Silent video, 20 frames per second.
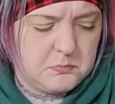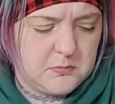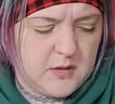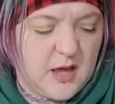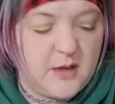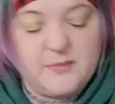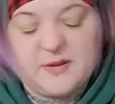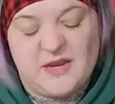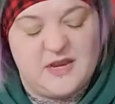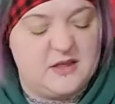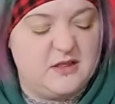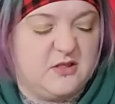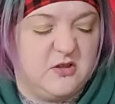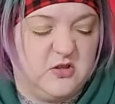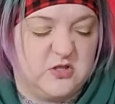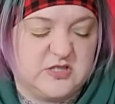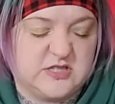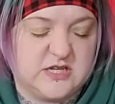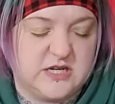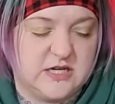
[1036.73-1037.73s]
I mean, it
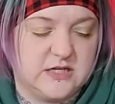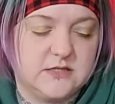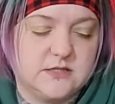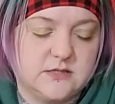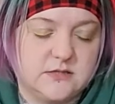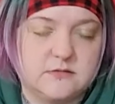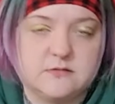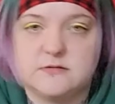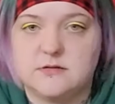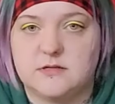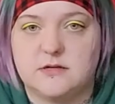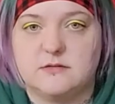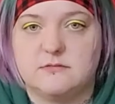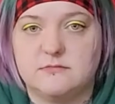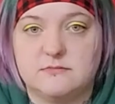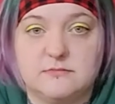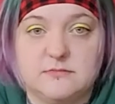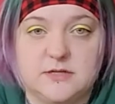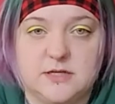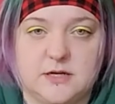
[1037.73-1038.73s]
looks nice, so
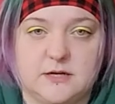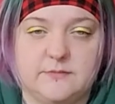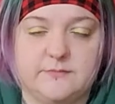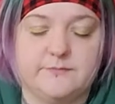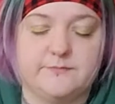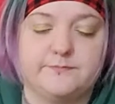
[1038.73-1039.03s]
you know.